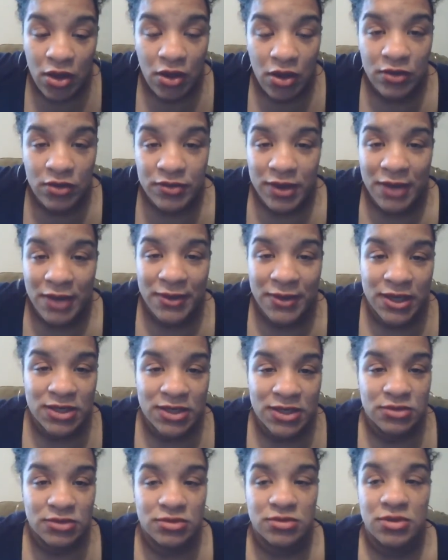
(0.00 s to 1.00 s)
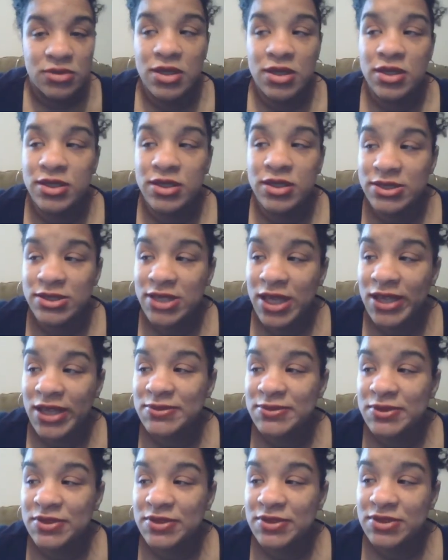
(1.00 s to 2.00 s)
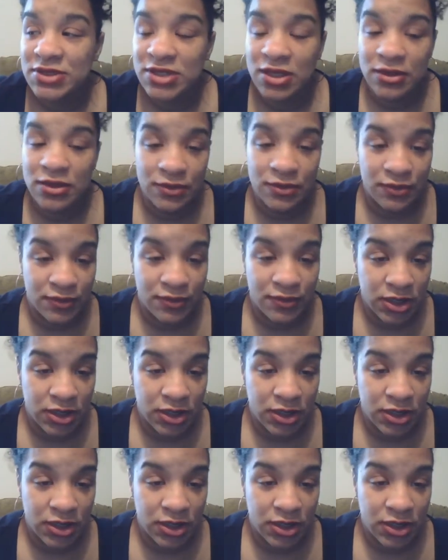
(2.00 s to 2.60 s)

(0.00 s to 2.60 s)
I might do this hospital stuff,